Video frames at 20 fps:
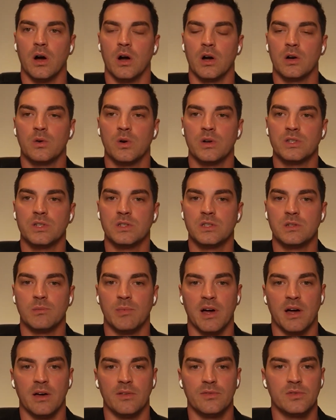questions
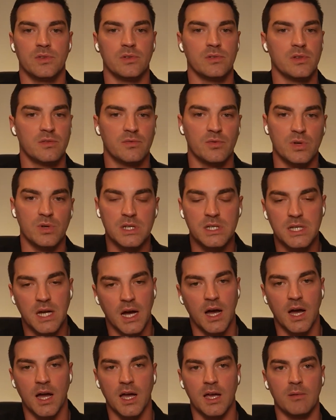about delivery
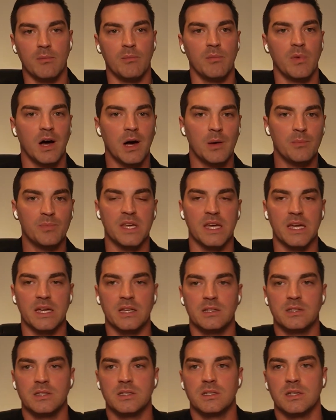time,
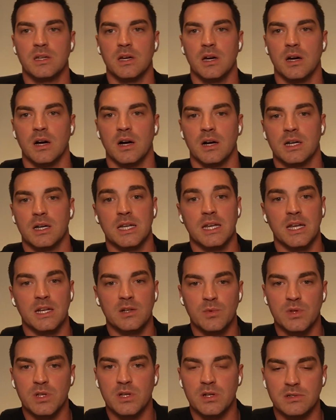updates,
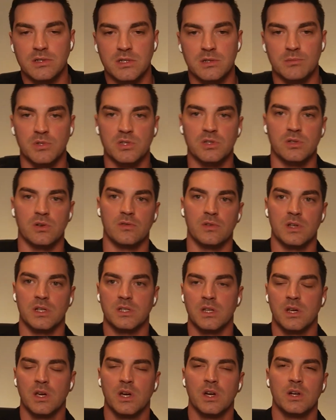connect with customer
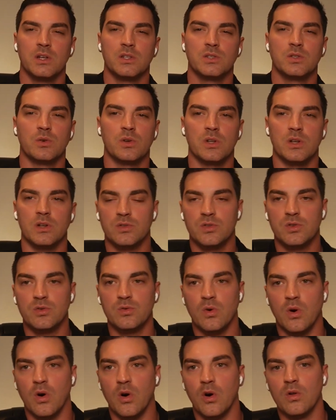service, sort of
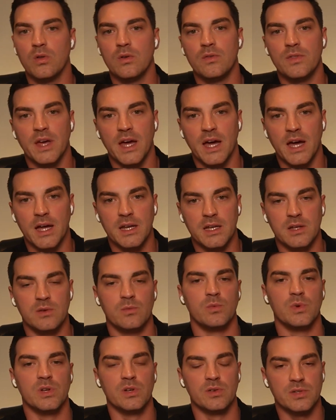do all of that in
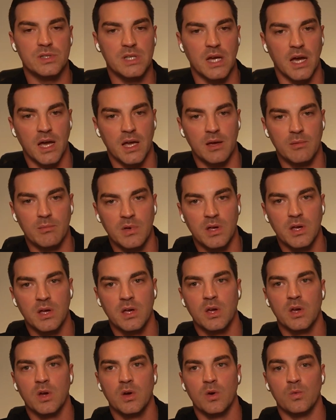real time
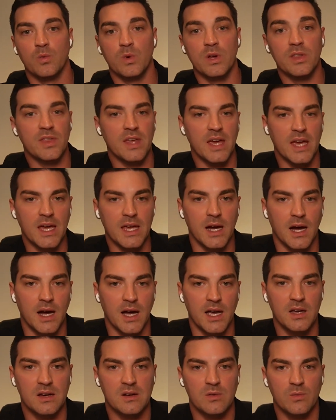with
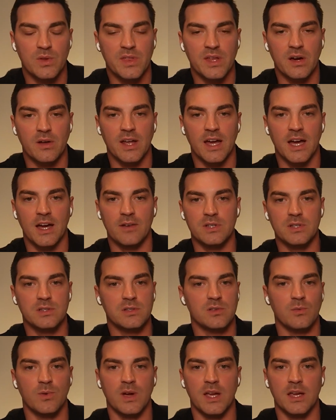AI without having
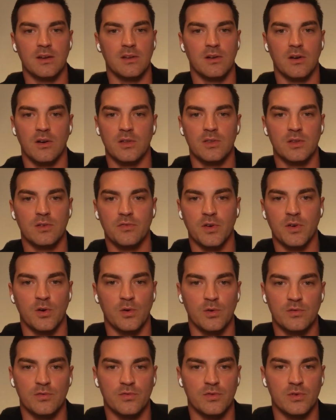to wait on the
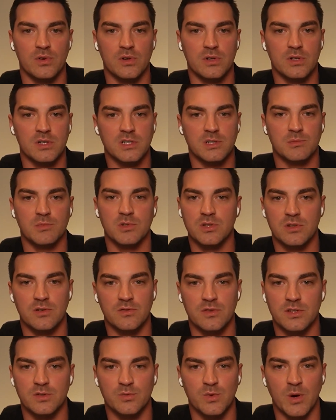phone for a customer
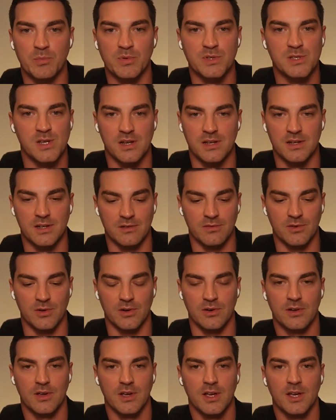service representative
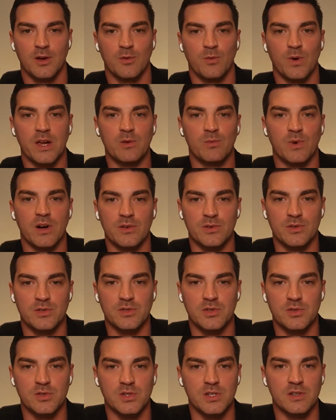or wait while they're
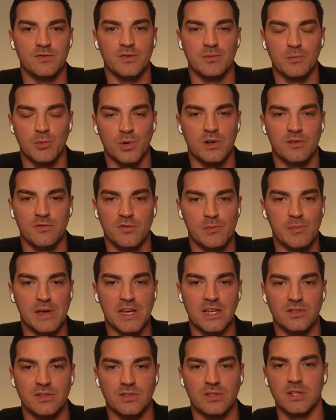searching for more
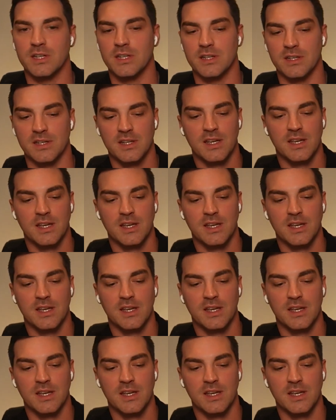information. And